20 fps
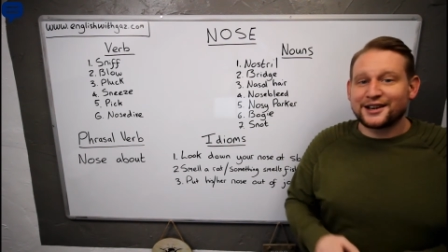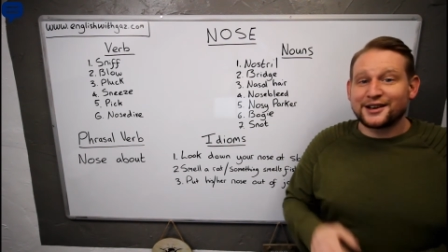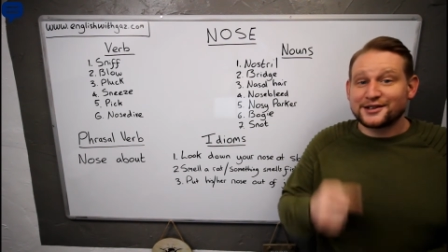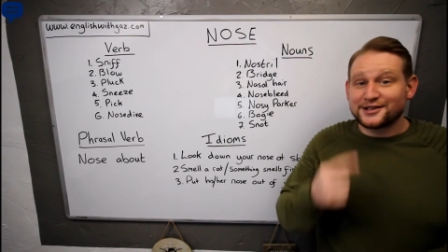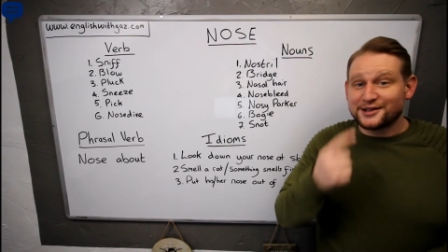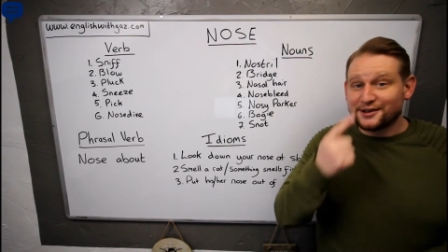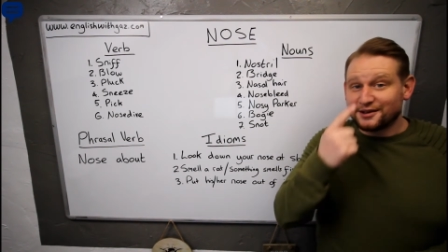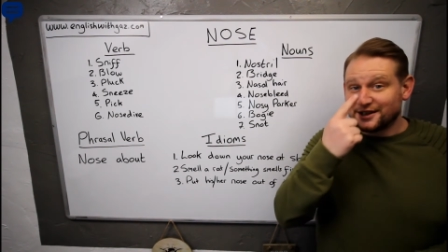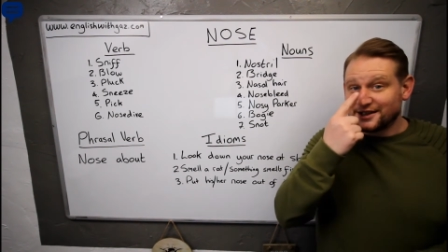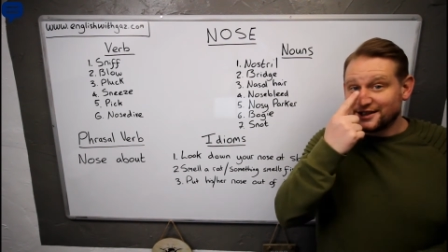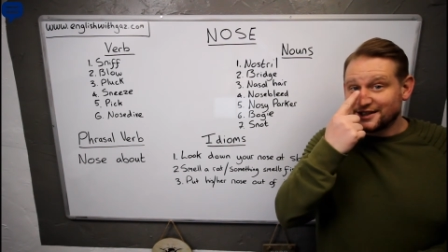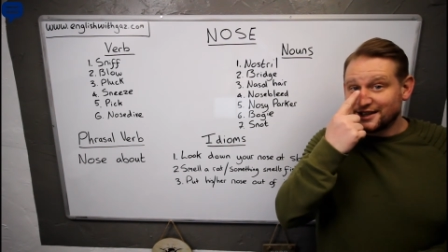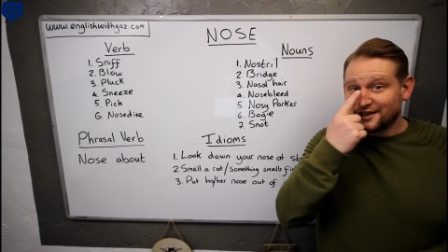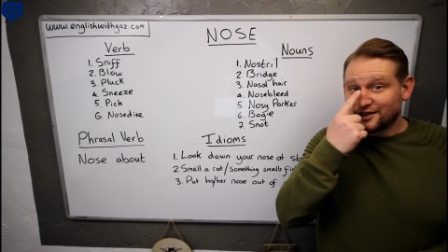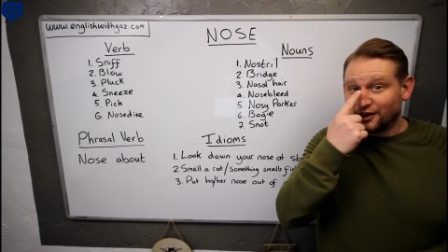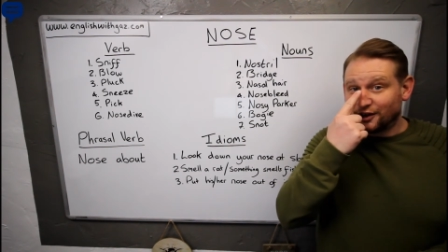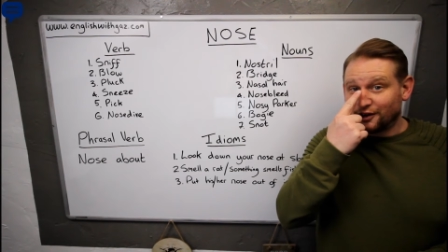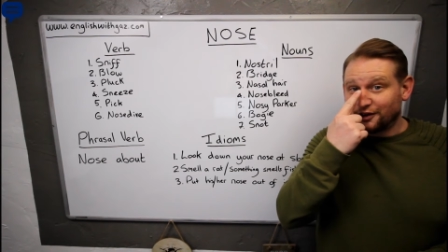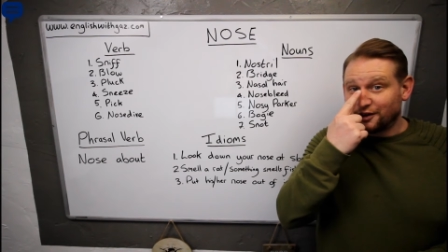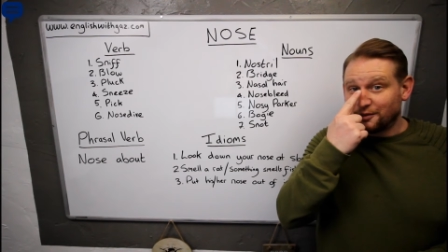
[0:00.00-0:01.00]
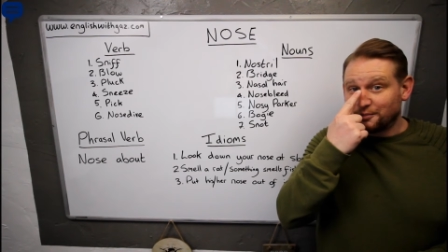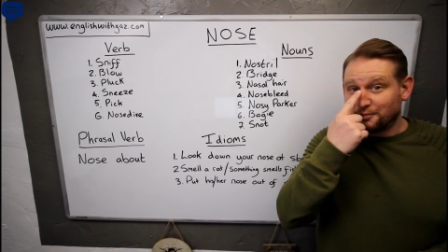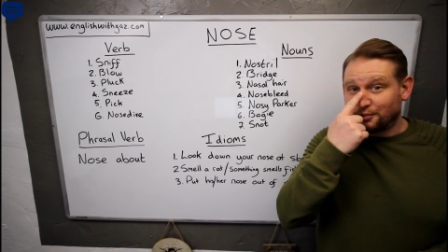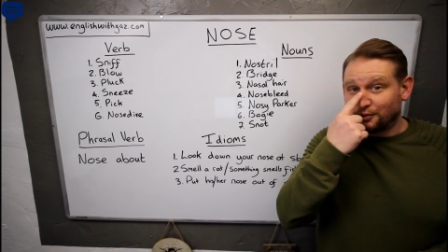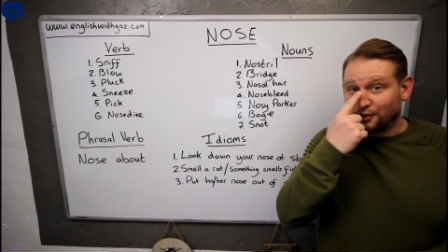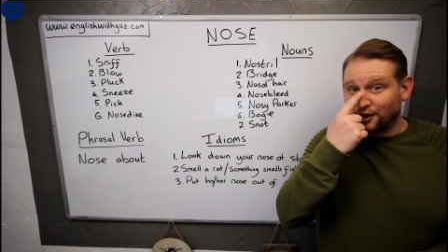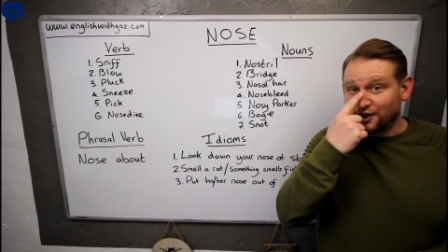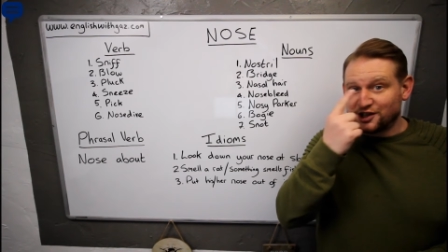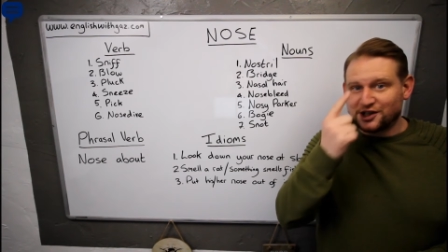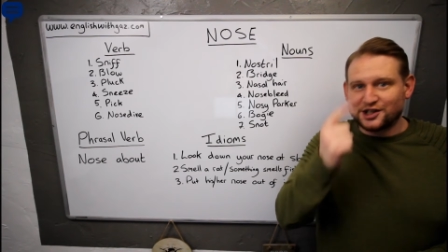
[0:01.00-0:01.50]
So this is called the
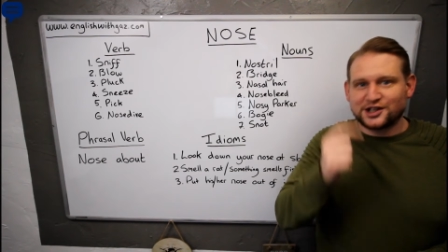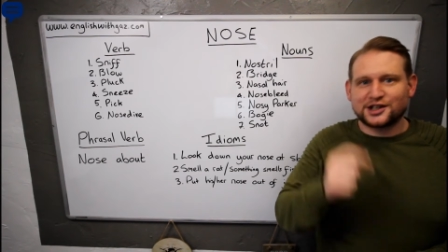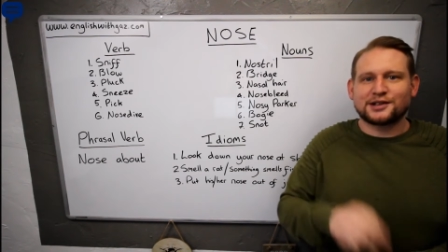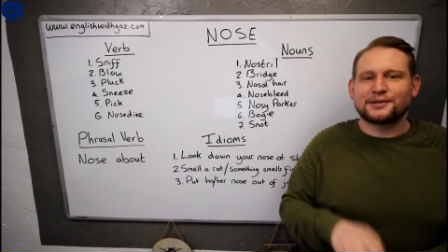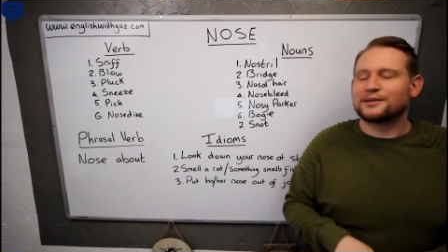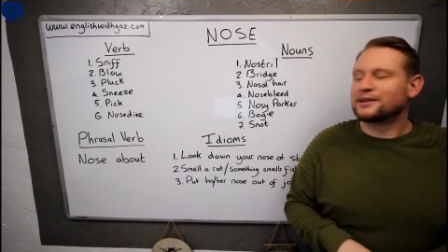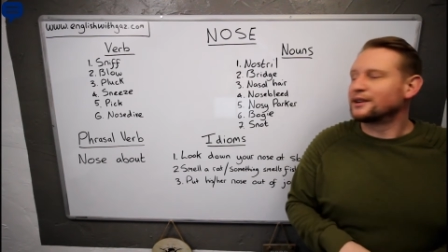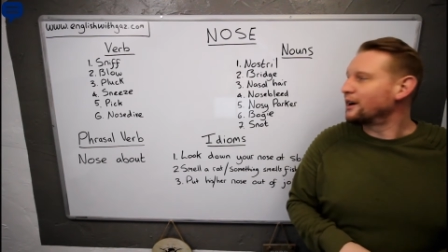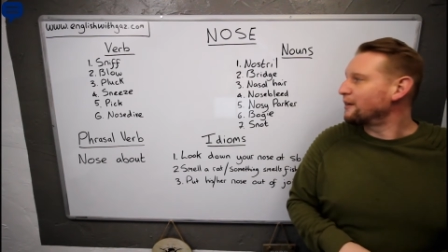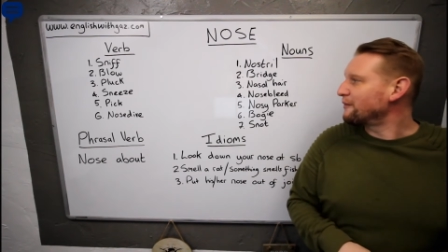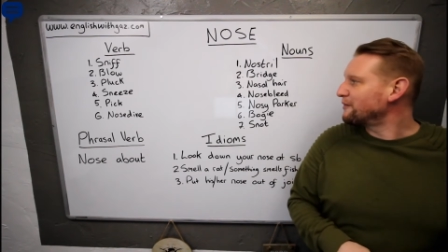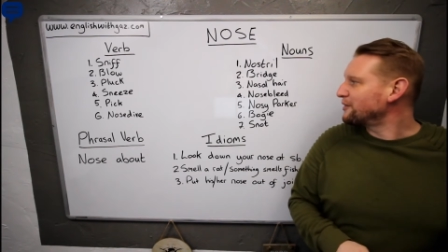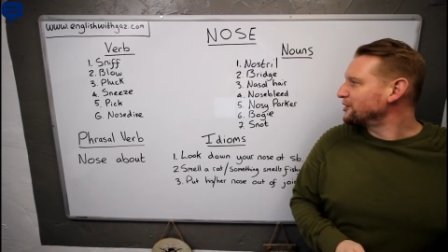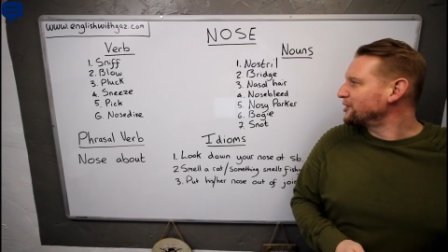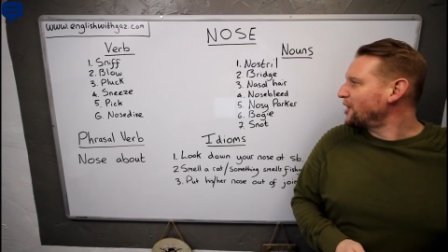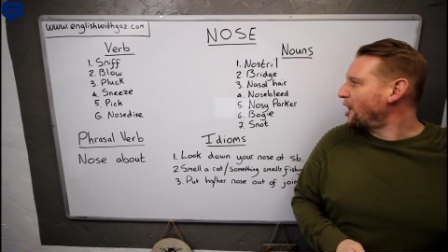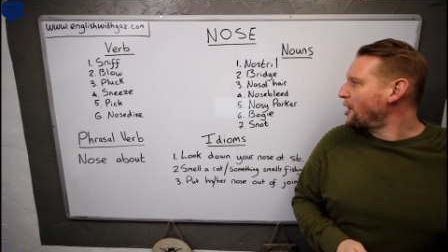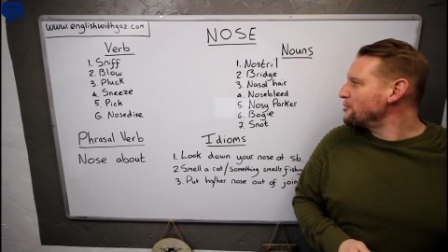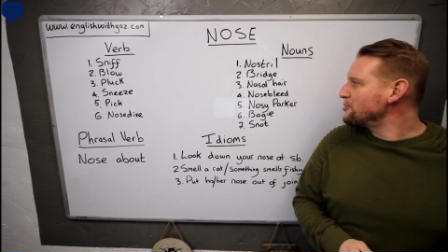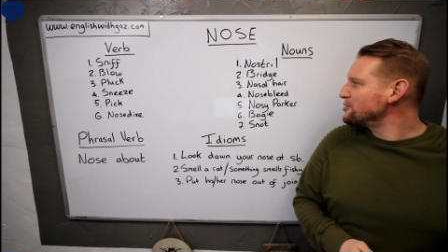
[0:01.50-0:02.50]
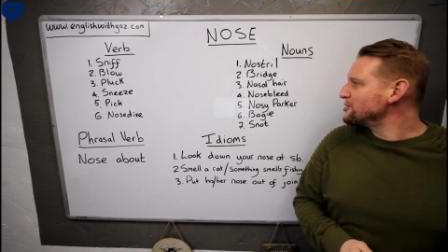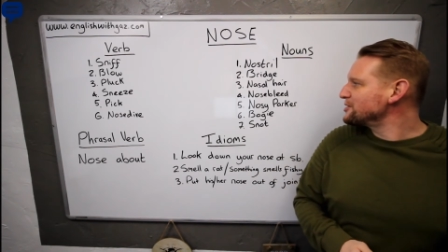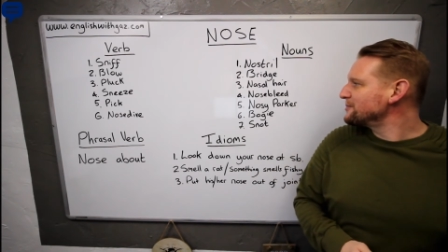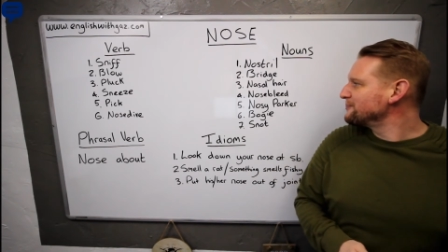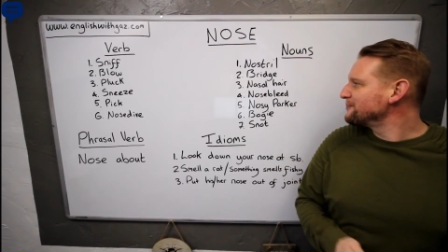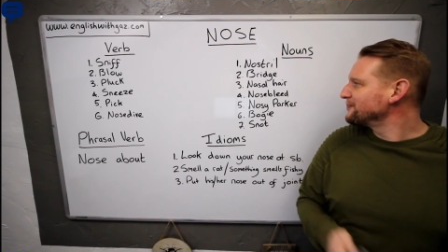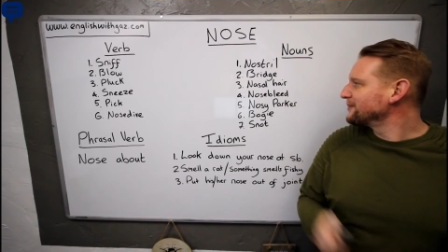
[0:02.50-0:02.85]
bridge of the nose.